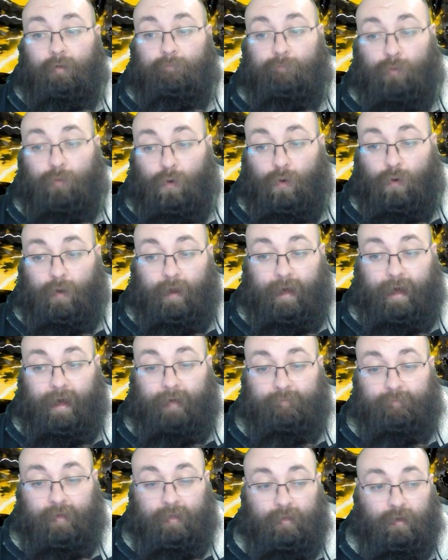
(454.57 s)
for
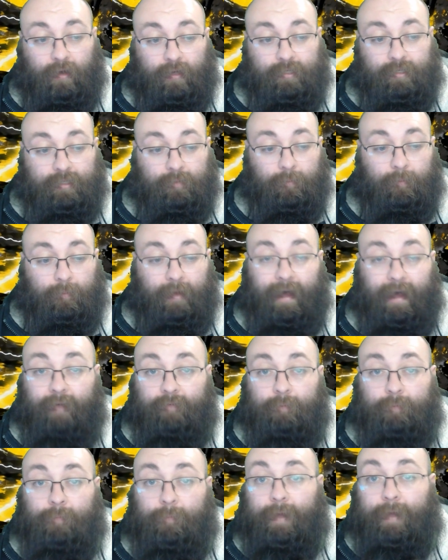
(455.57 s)
having
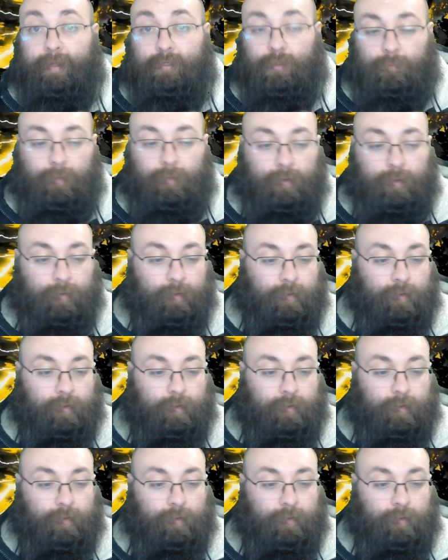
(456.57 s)
momentum.